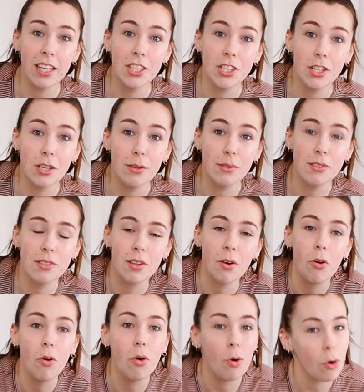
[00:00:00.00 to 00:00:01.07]
your shoes,
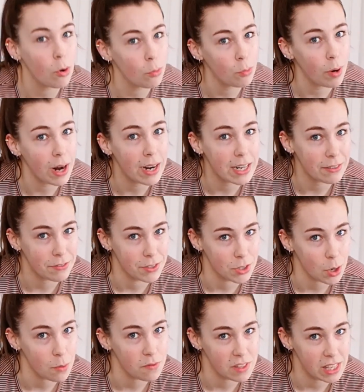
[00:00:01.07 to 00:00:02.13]
or wear a different
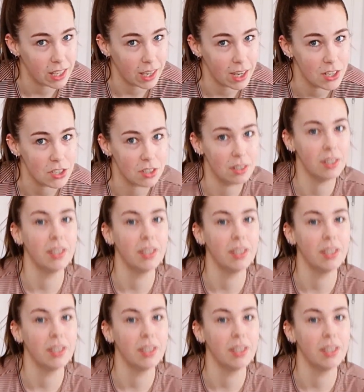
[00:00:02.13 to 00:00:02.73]
top for the occasion.